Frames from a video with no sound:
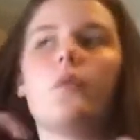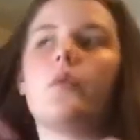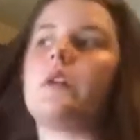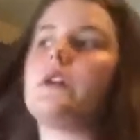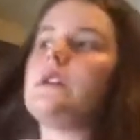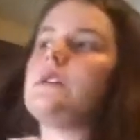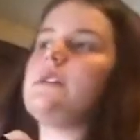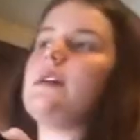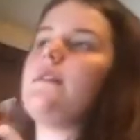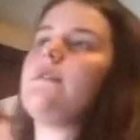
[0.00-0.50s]

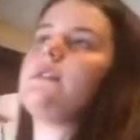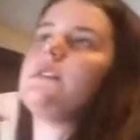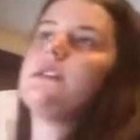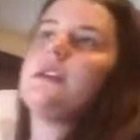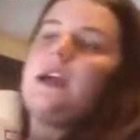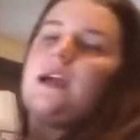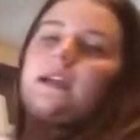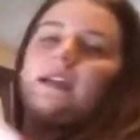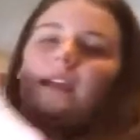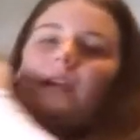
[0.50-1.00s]
cause
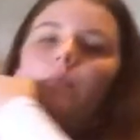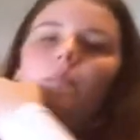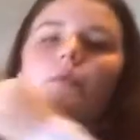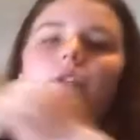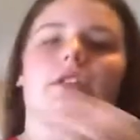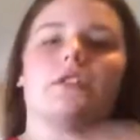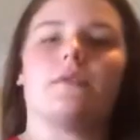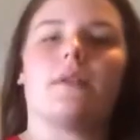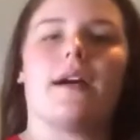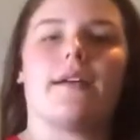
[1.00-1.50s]
obviously at camp
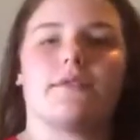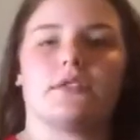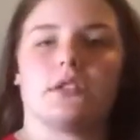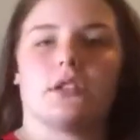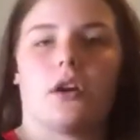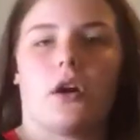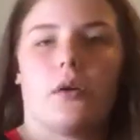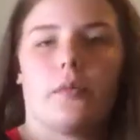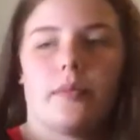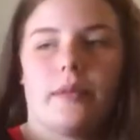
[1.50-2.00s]
when you have to
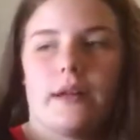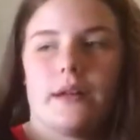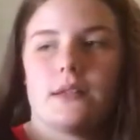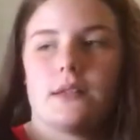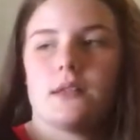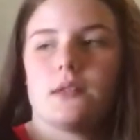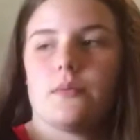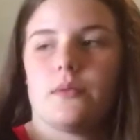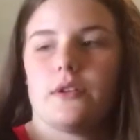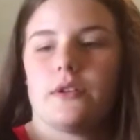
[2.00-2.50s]
go
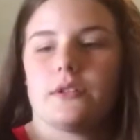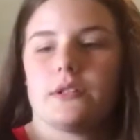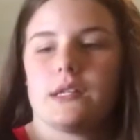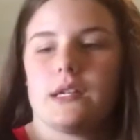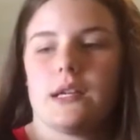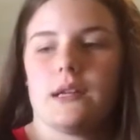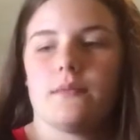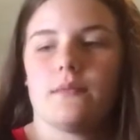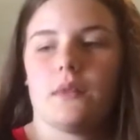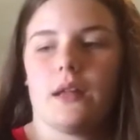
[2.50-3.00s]
places with your
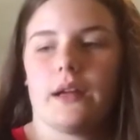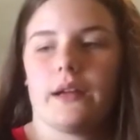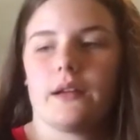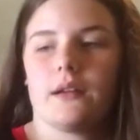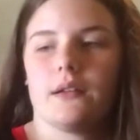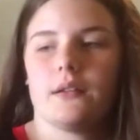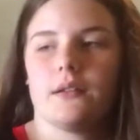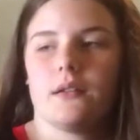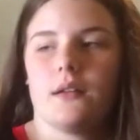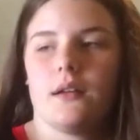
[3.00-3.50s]
team like